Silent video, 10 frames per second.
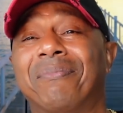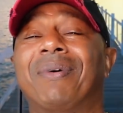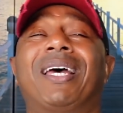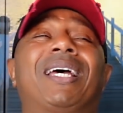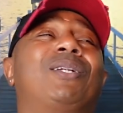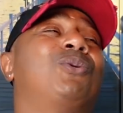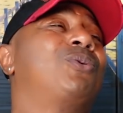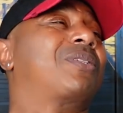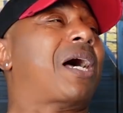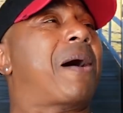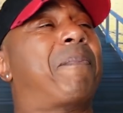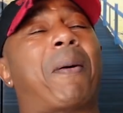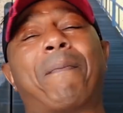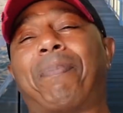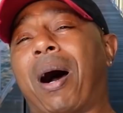Man, dude started
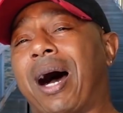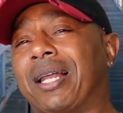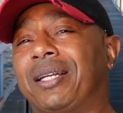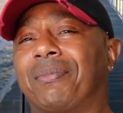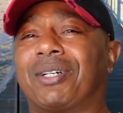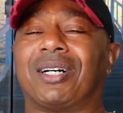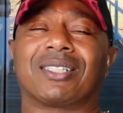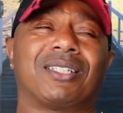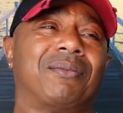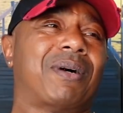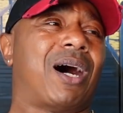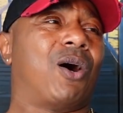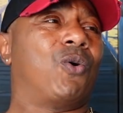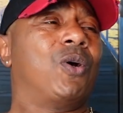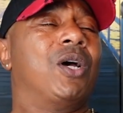bombarding them, cussing them
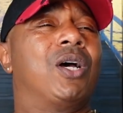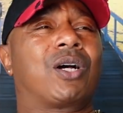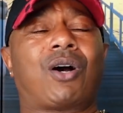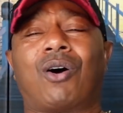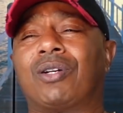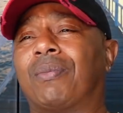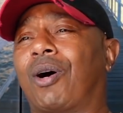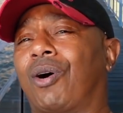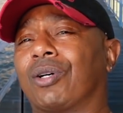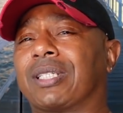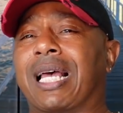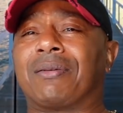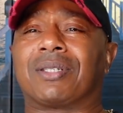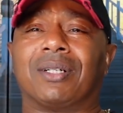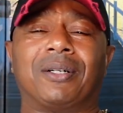out, calling them all
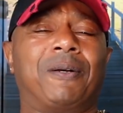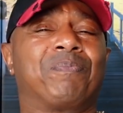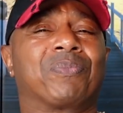types of,